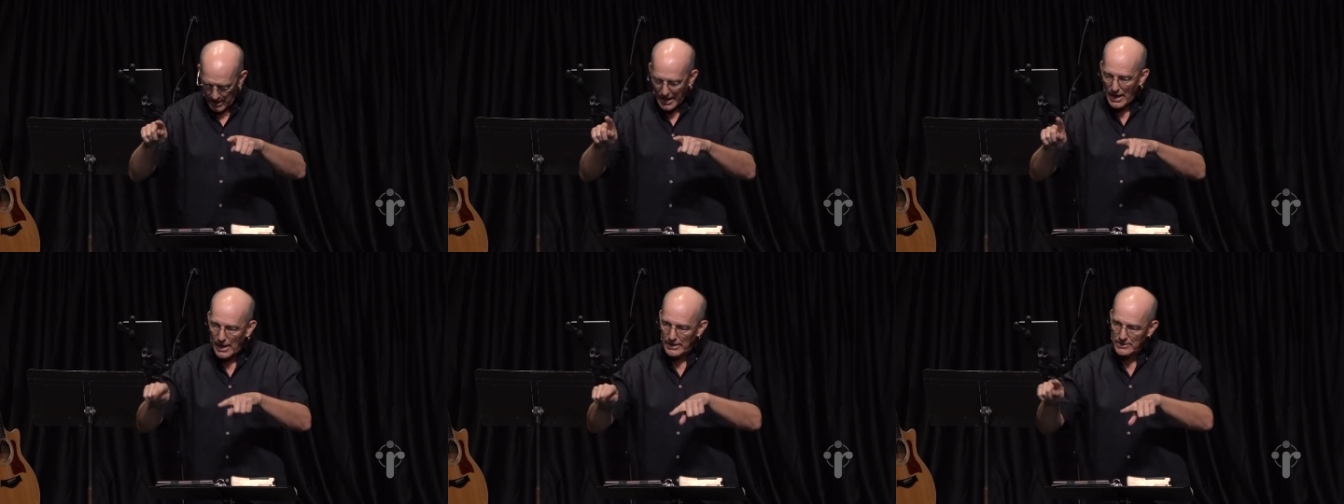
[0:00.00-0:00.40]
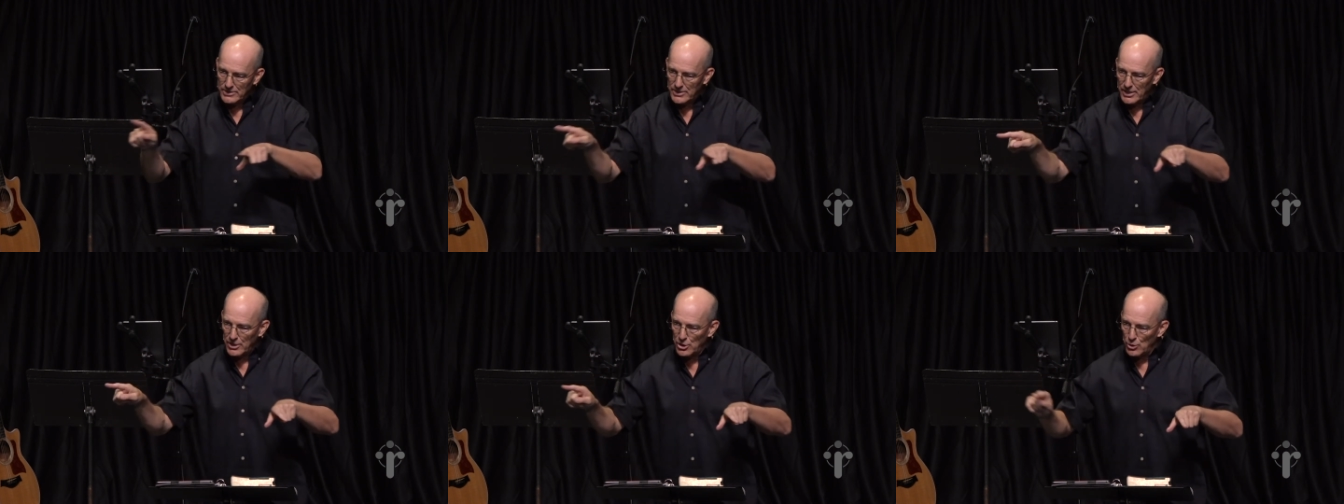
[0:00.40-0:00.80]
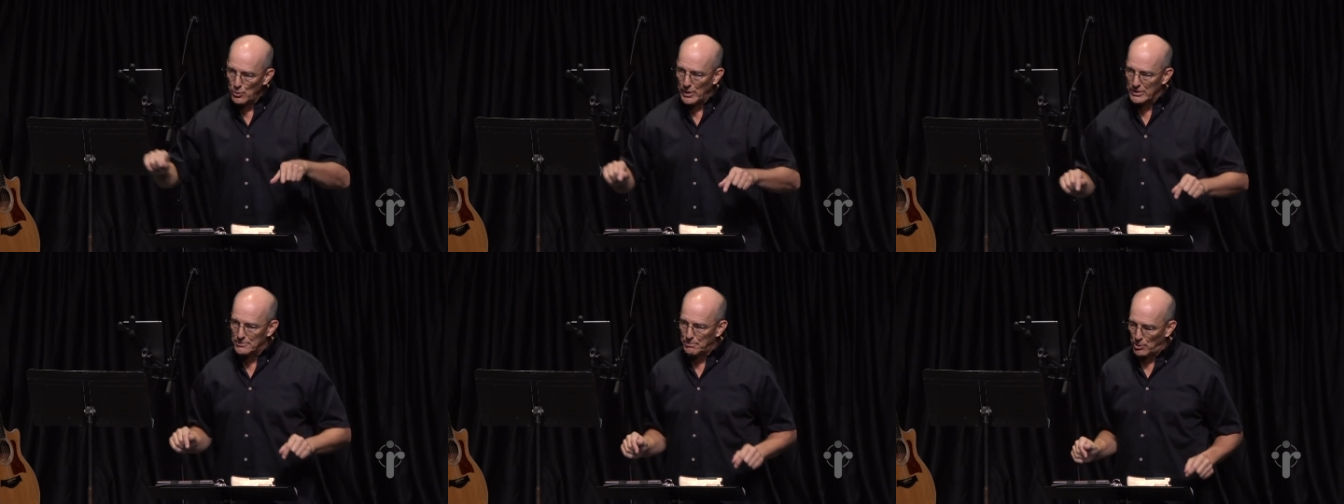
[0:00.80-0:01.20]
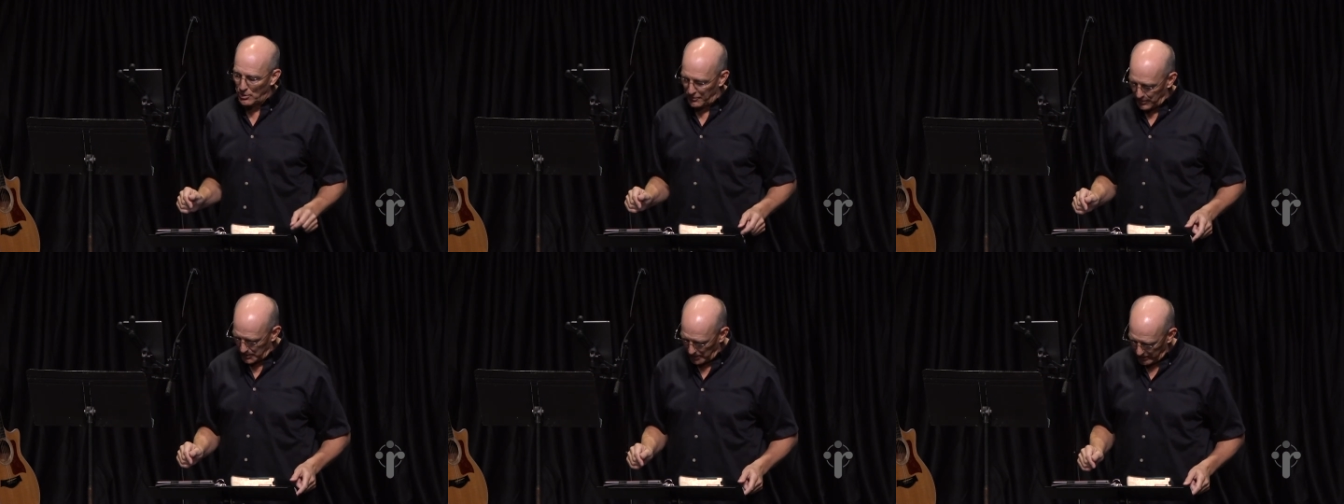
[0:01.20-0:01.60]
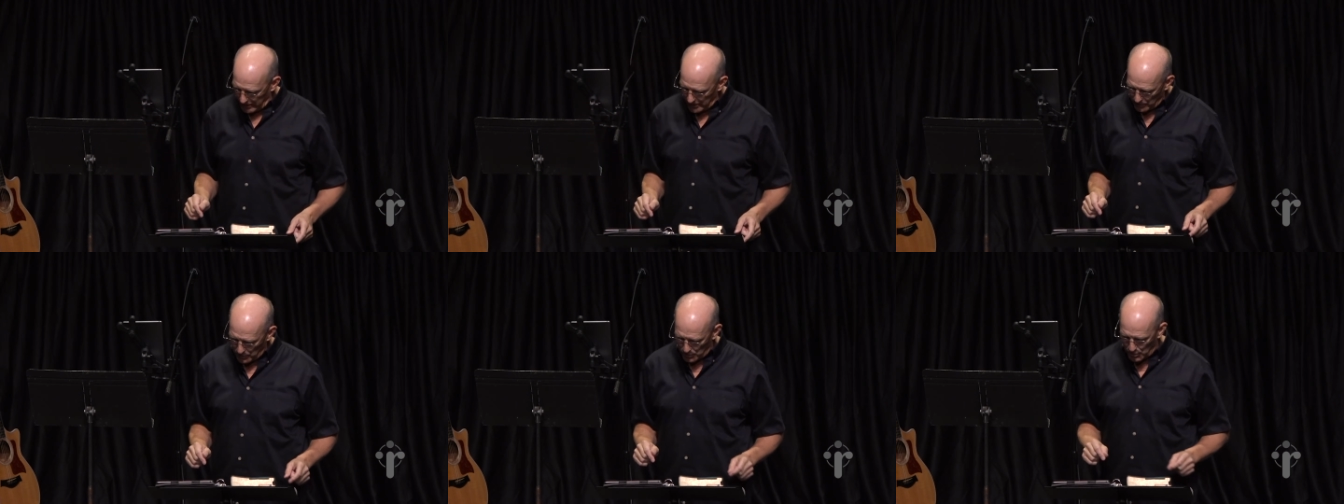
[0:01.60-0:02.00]
I see you as
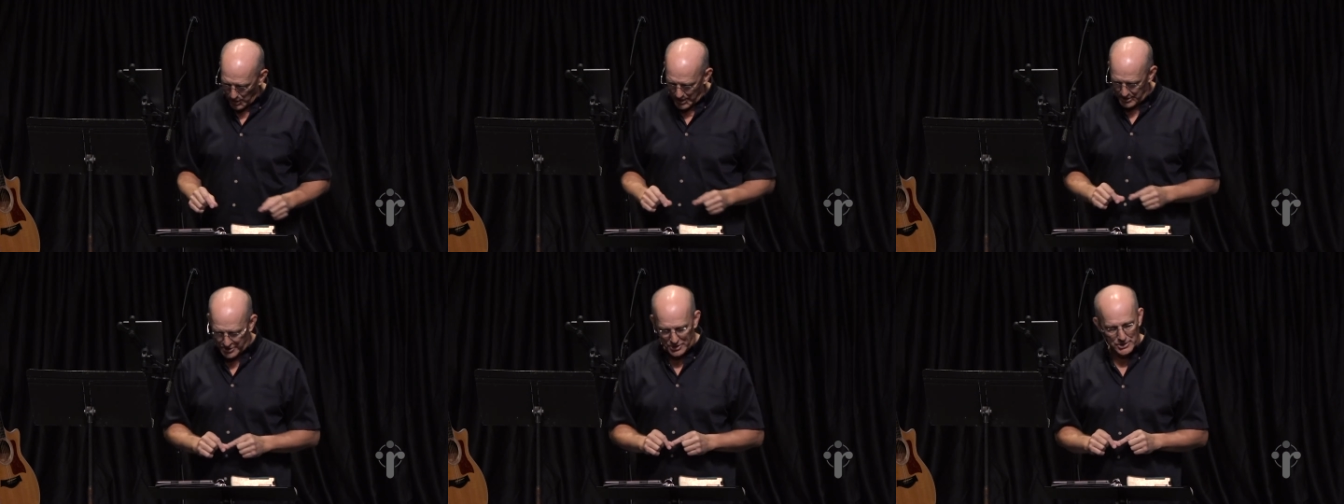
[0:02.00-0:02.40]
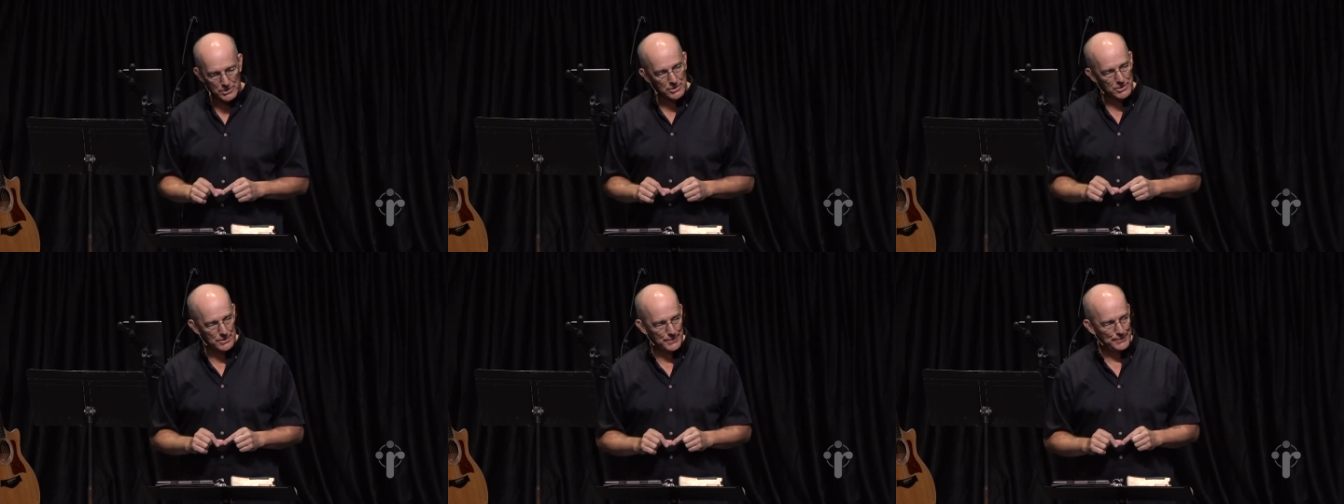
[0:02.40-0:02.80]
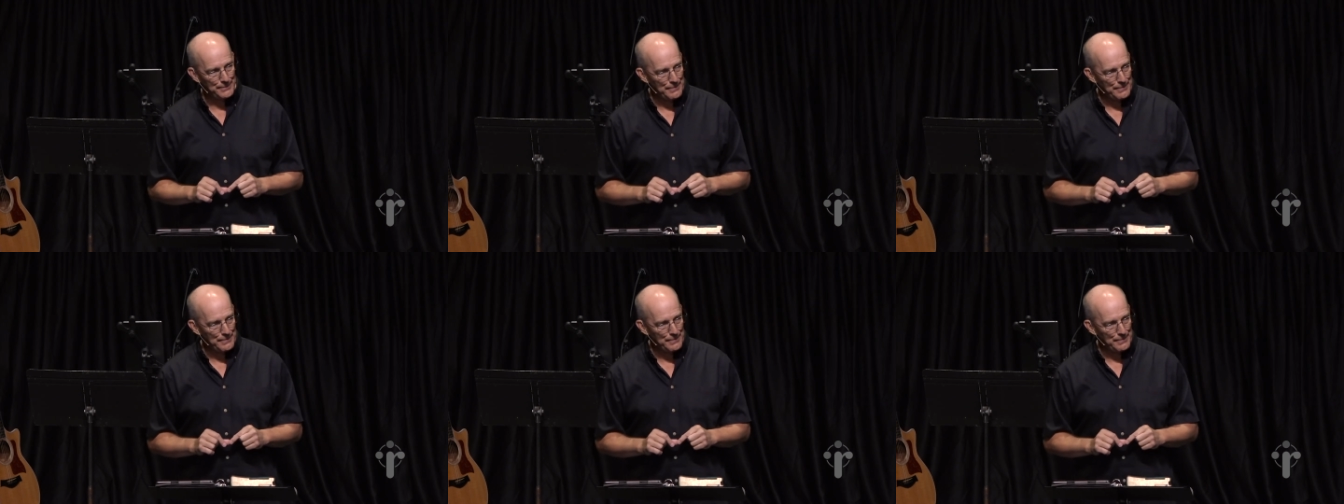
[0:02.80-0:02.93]
perfectly righteous.